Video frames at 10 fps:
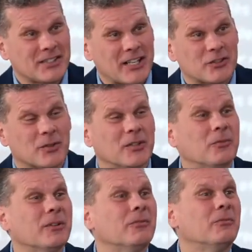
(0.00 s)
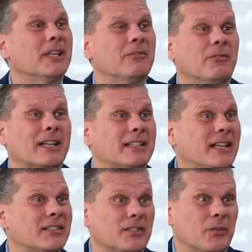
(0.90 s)
sanctuary. We we can
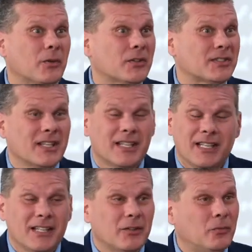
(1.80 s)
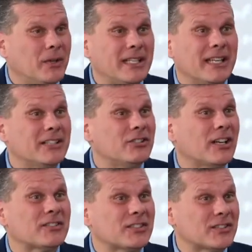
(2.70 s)
recognize that, of course, we get
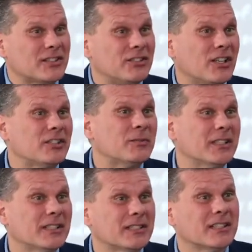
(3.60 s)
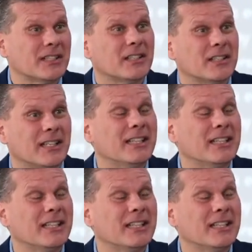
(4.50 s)
justice and judgment, yes.